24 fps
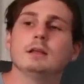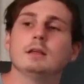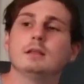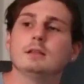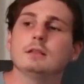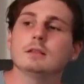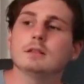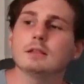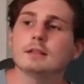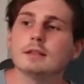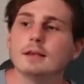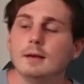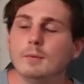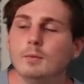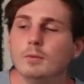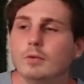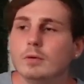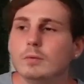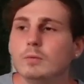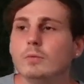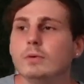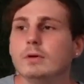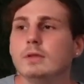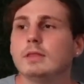
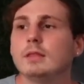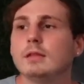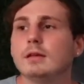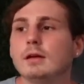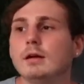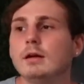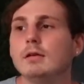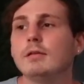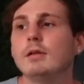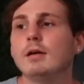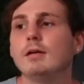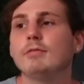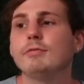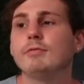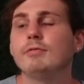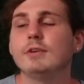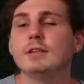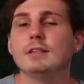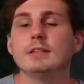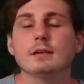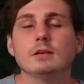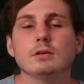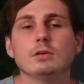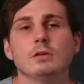someone with a
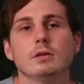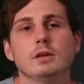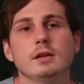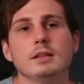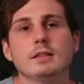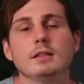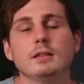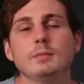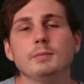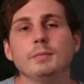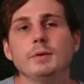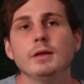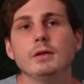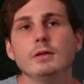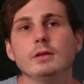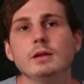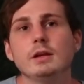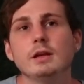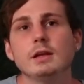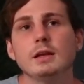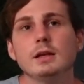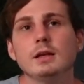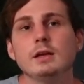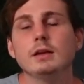physical
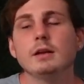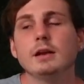disability? You know?